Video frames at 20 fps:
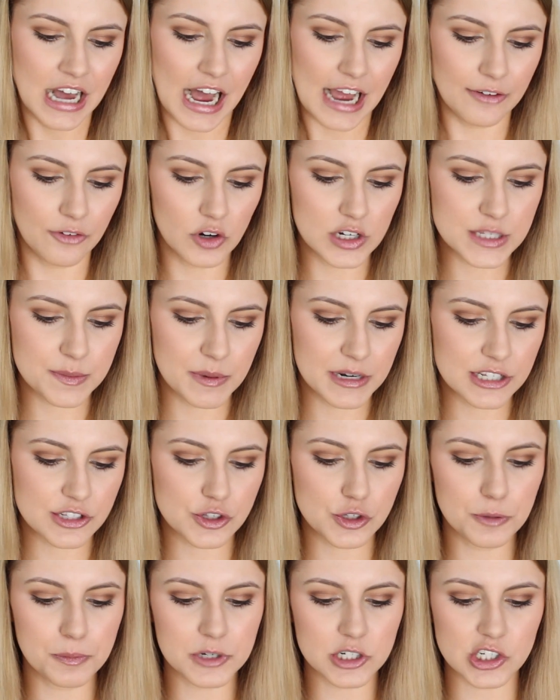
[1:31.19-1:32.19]
I've always been a
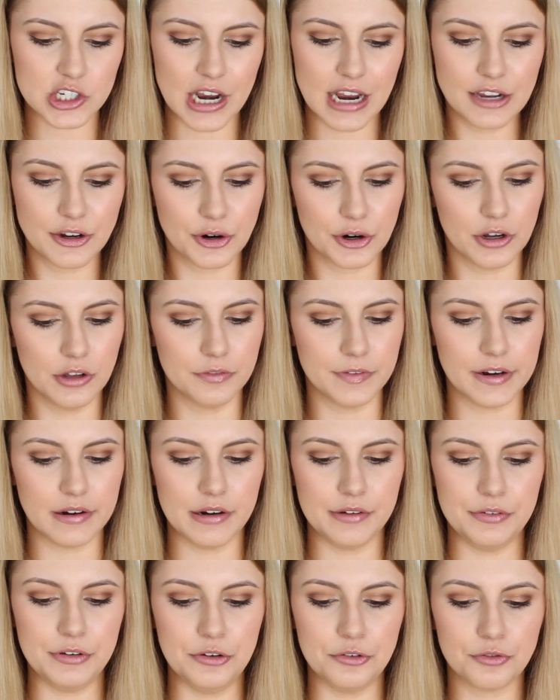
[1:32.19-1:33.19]
super shy girl,
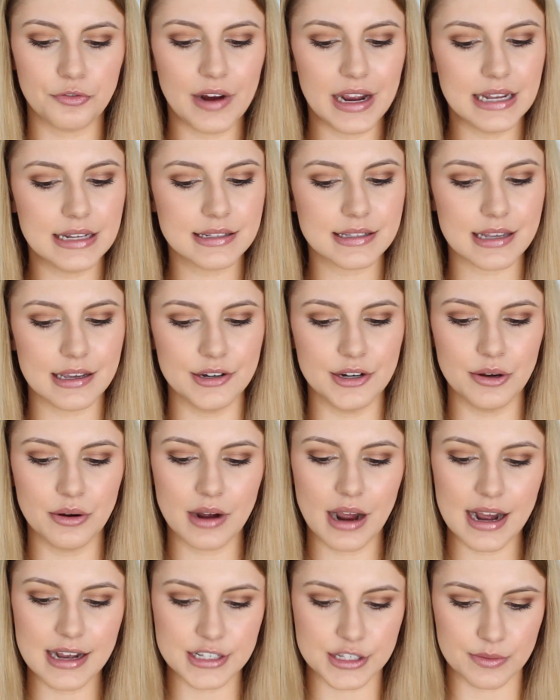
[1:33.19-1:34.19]
very few friends, and
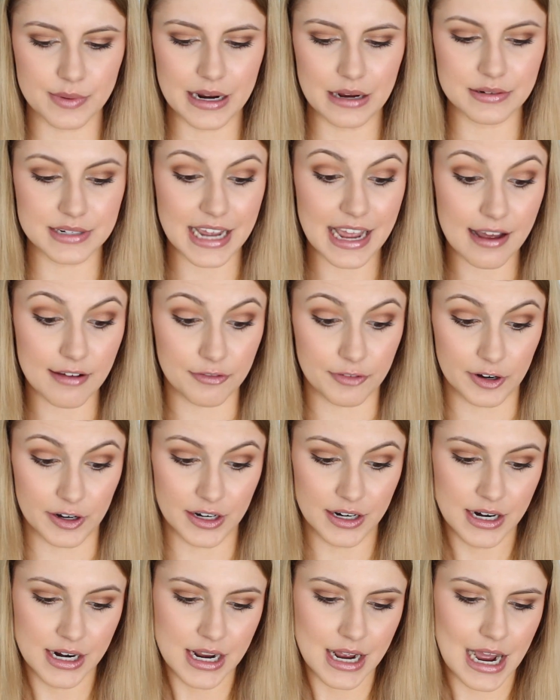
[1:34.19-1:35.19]
no guys around
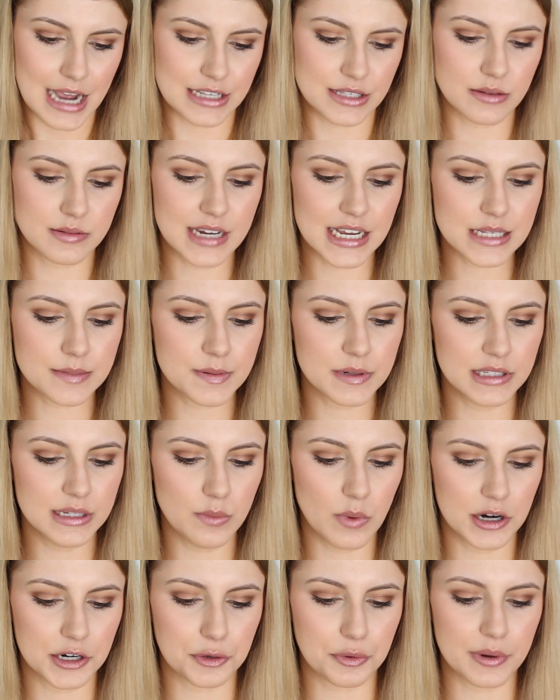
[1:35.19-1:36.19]
ever. I so desperately
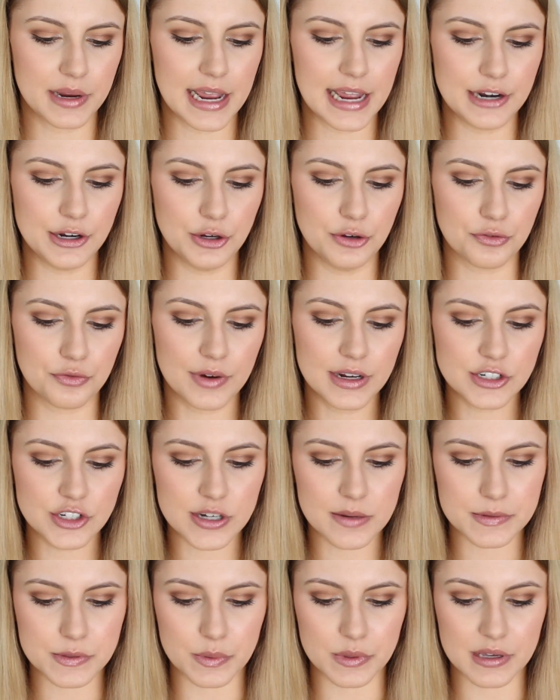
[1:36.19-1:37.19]
want to create new
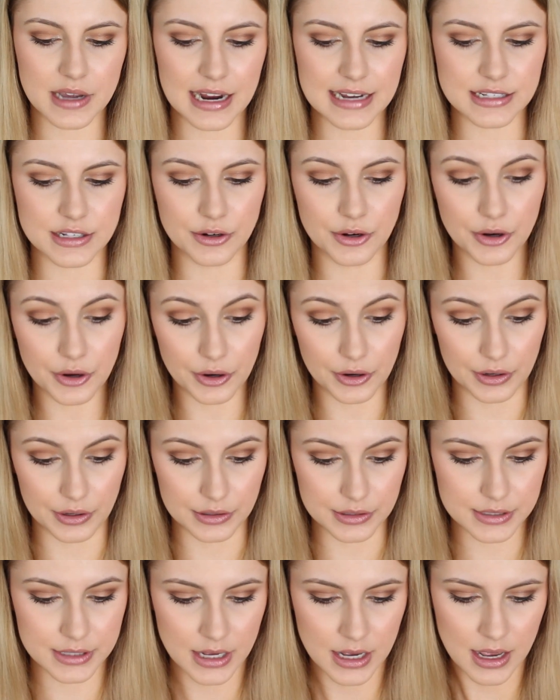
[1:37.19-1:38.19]
friendships with guys and
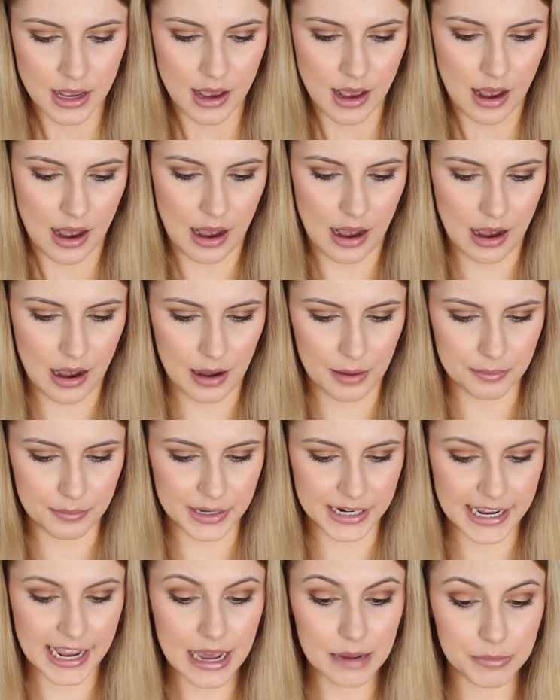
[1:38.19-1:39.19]
girls,
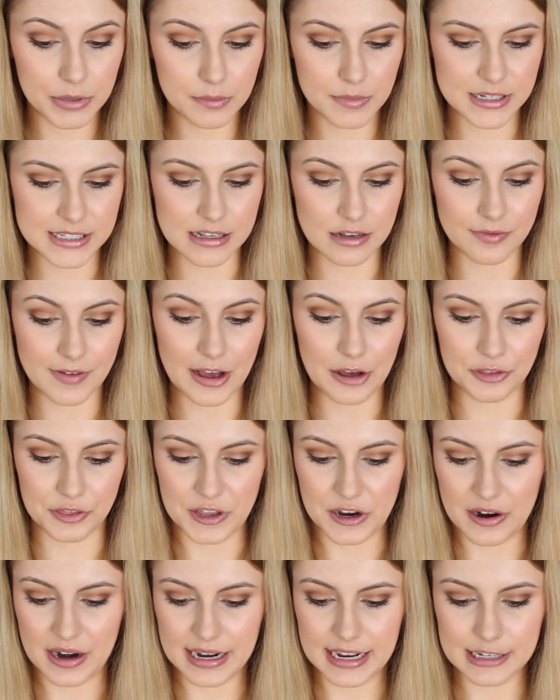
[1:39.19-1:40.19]
but I can't put myself out
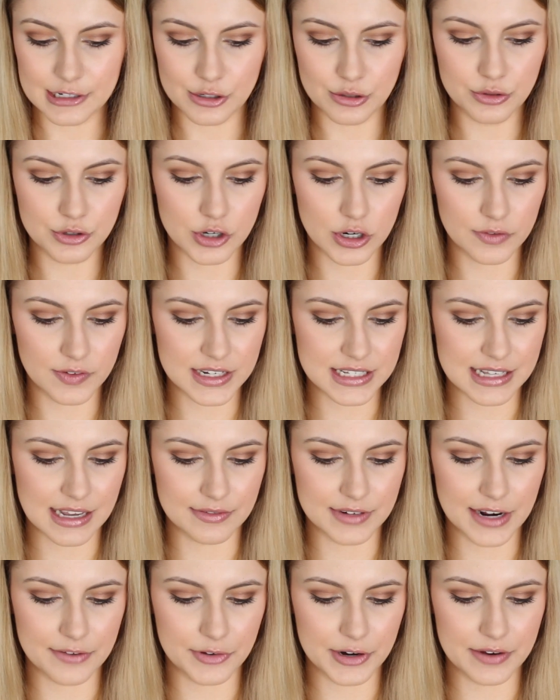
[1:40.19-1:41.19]
there. I get too nervous.
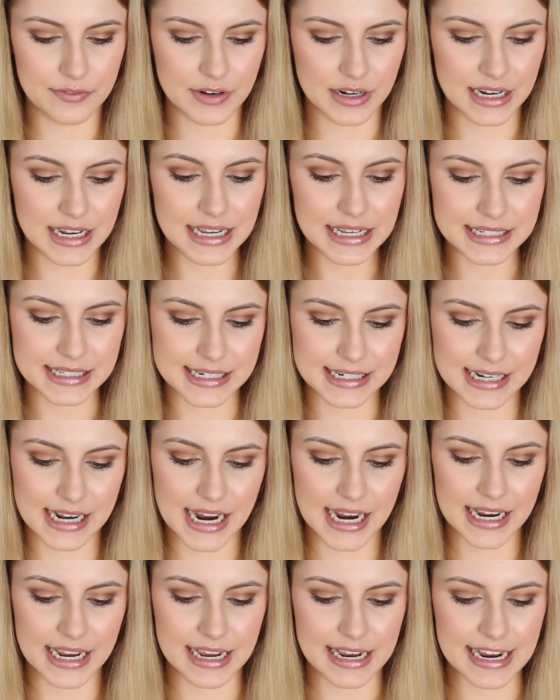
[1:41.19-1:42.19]
I've never even kissed a
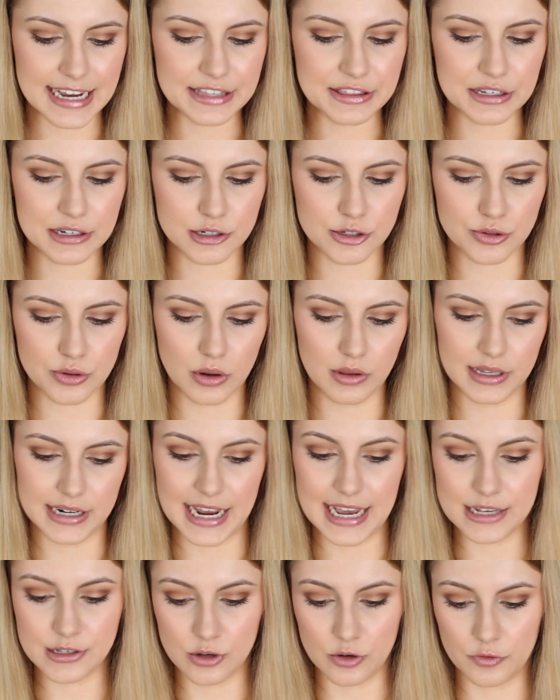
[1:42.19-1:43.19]
guy. I hate the control
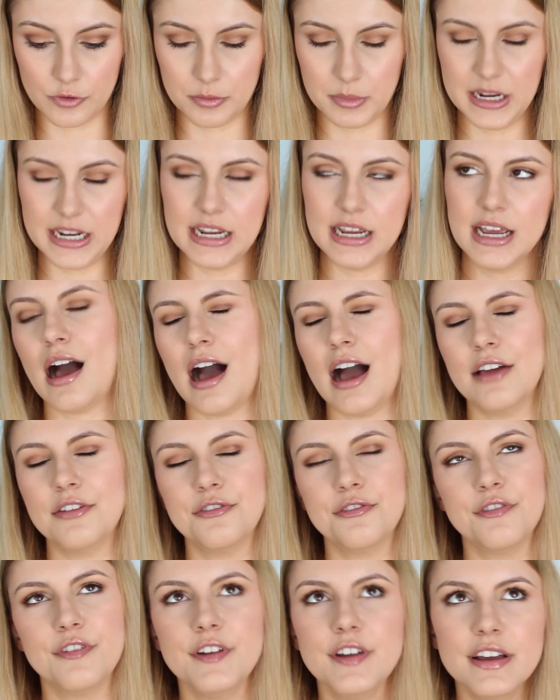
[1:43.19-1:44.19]
it has over me. I
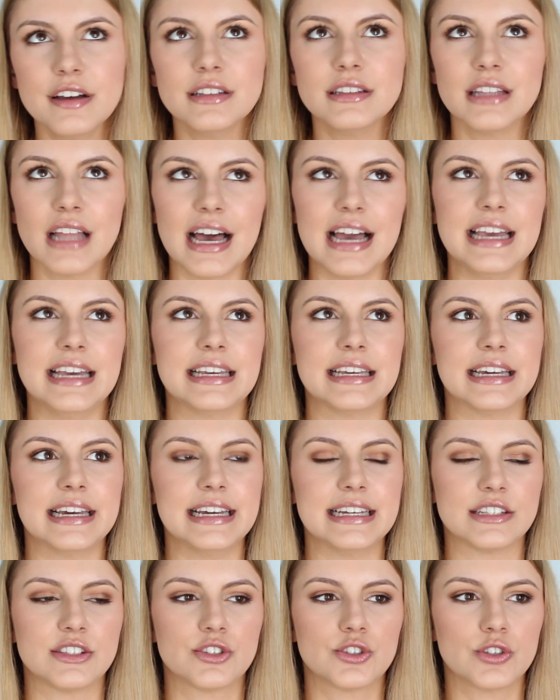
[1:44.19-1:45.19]
feel like
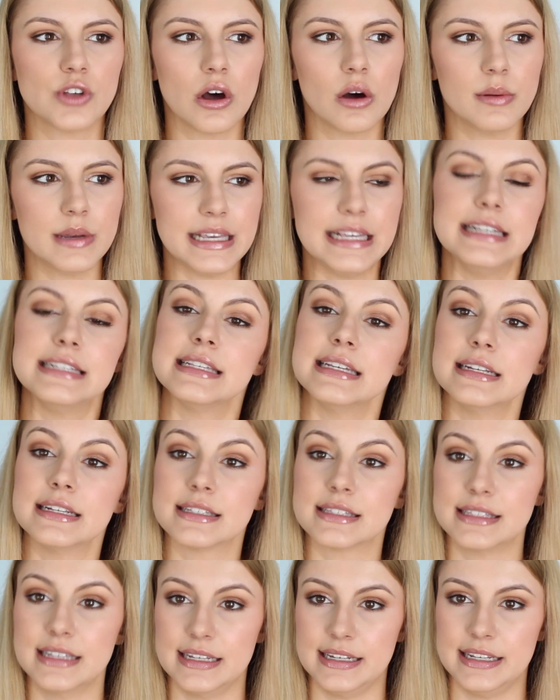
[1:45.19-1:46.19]
it's so easy
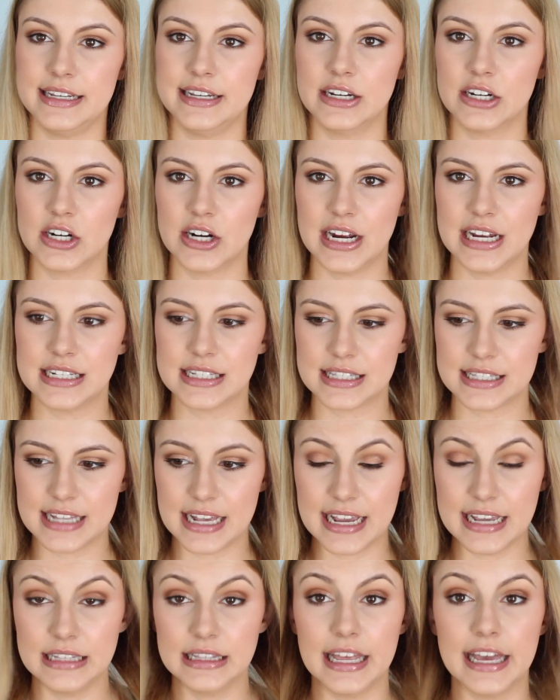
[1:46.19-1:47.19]
to sit here and
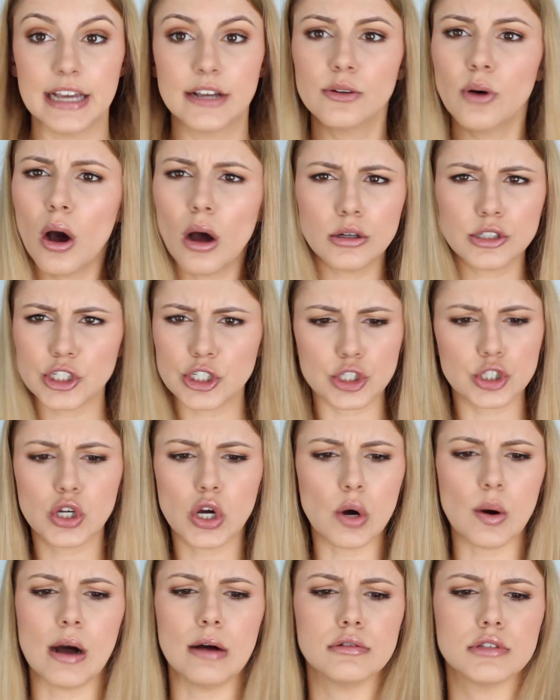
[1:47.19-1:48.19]
say like, oh, just
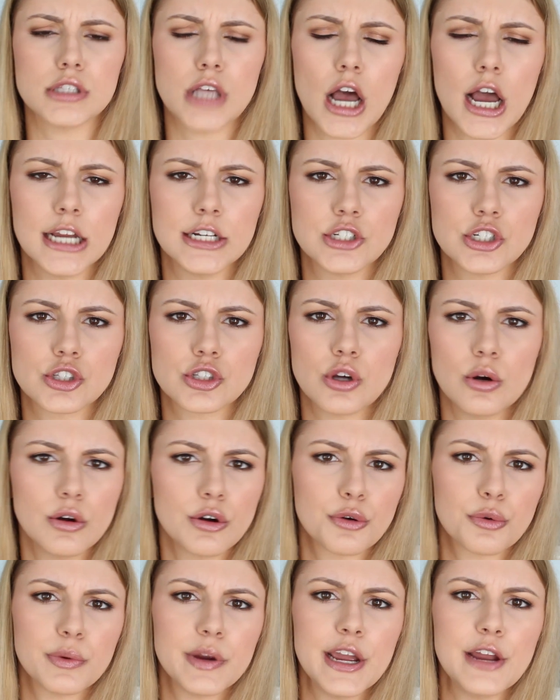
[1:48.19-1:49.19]
go outside, just go
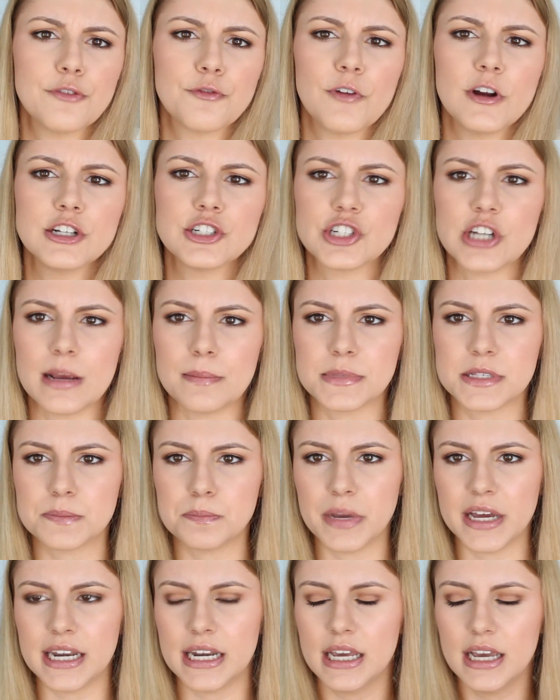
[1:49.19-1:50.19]
and create friendships,
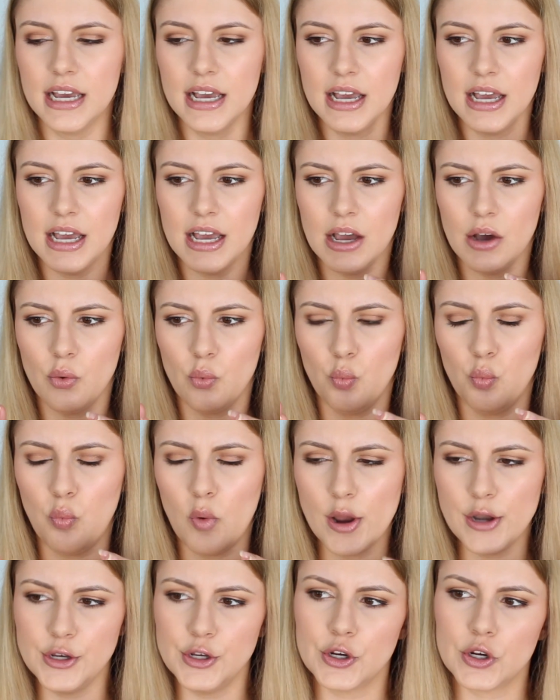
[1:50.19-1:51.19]
but
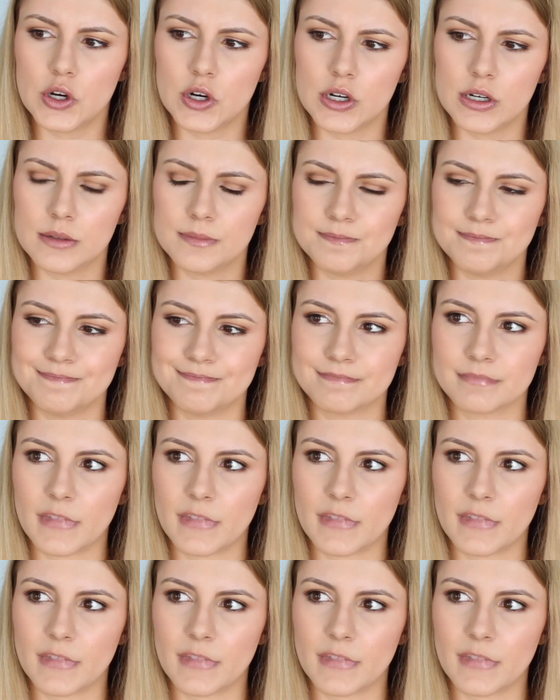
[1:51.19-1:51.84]
when you're